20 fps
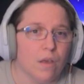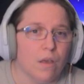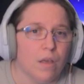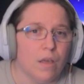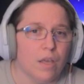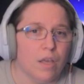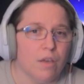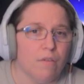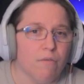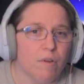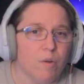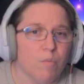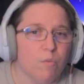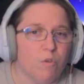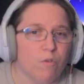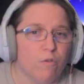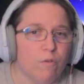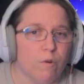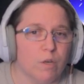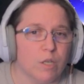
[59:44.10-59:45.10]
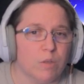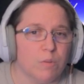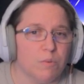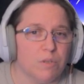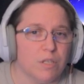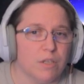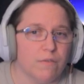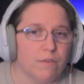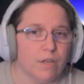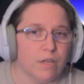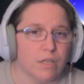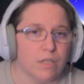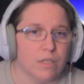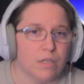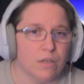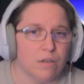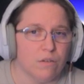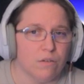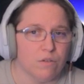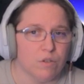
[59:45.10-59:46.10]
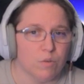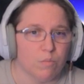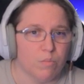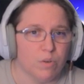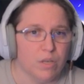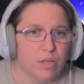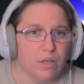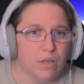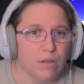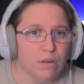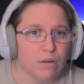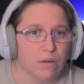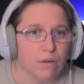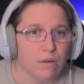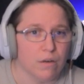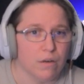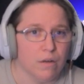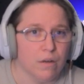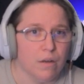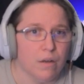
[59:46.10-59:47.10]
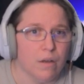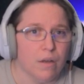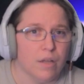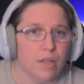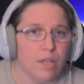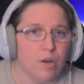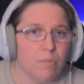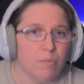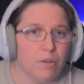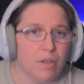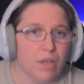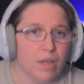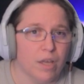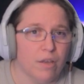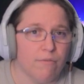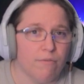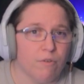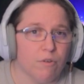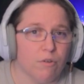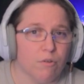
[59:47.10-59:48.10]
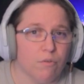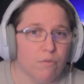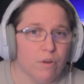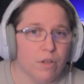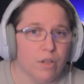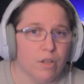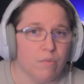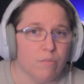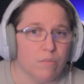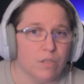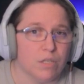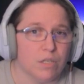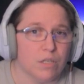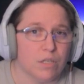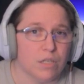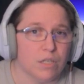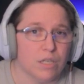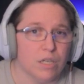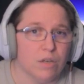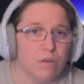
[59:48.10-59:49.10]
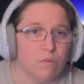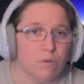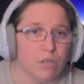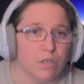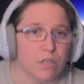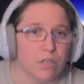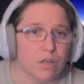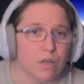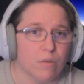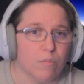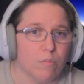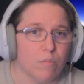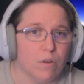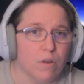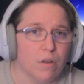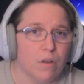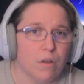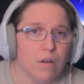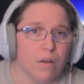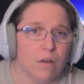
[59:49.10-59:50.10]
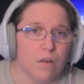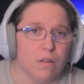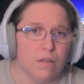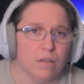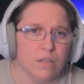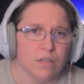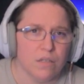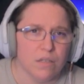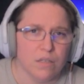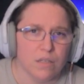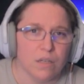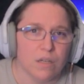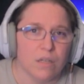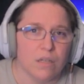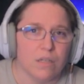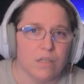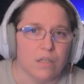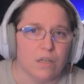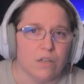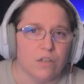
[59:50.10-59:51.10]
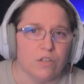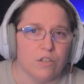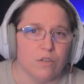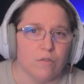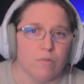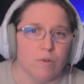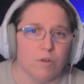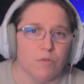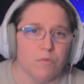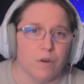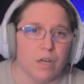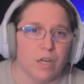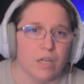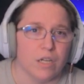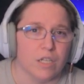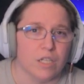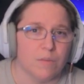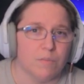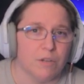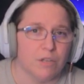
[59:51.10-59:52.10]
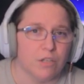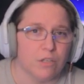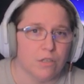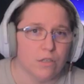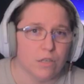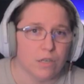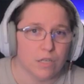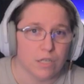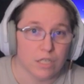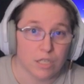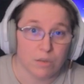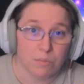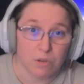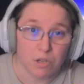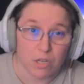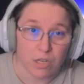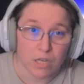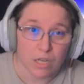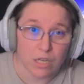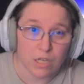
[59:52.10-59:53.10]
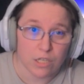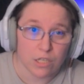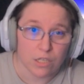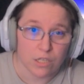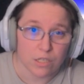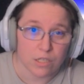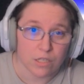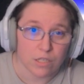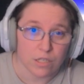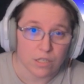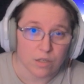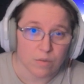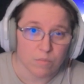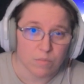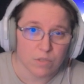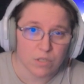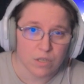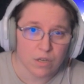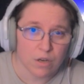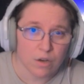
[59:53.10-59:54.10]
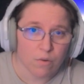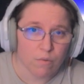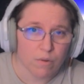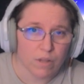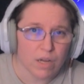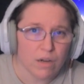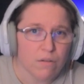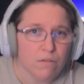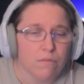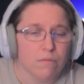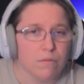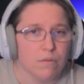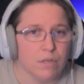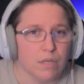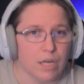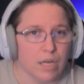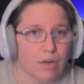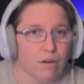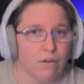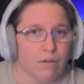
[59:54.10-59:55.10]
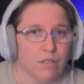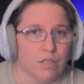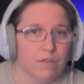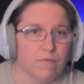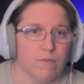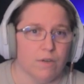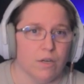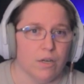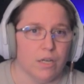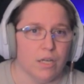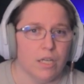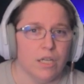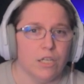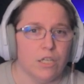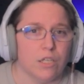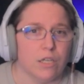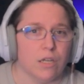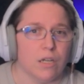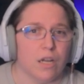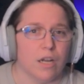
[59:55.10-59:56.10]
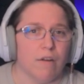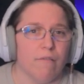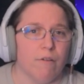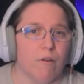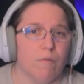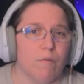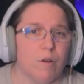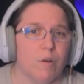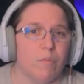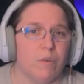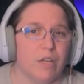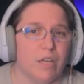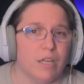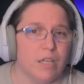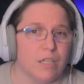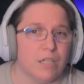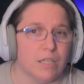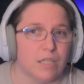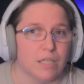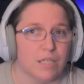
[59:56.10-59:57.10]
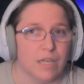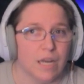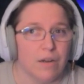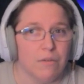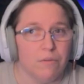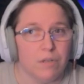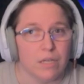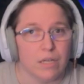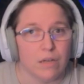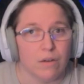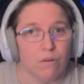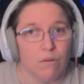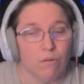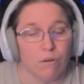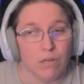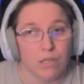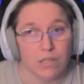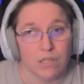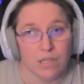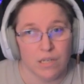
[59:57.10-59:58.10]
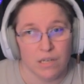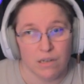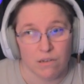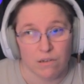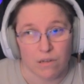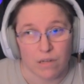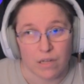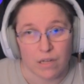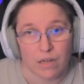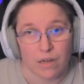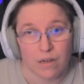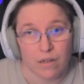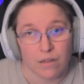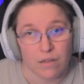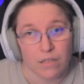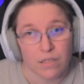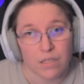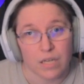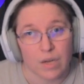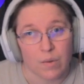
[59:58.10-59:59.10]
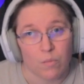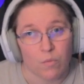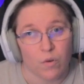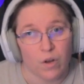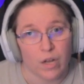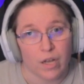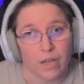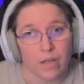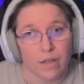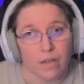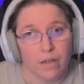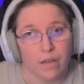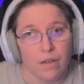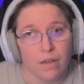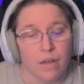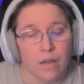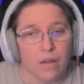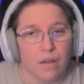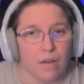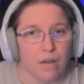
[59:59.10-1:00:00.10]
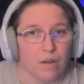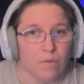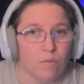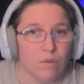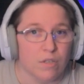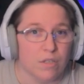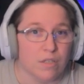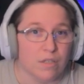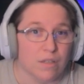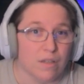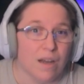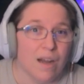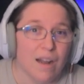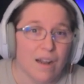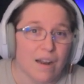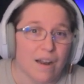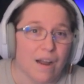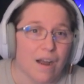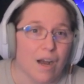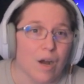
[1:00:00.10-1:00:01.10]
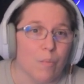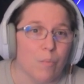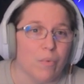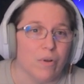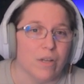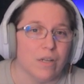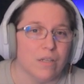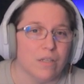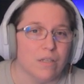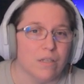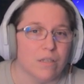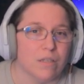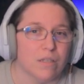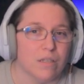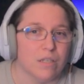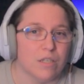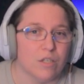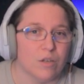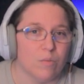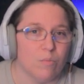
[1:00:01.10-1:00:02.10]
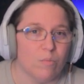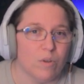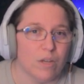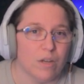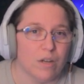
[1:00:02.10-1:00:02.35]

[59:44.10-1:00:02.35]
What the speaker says: Even before specific signals appear, their behavioral rhythms distinguish them. This is essential when writing specialized communication systems. Without character variation, everyone begins sounding or signaling the same way. And once that happens, the system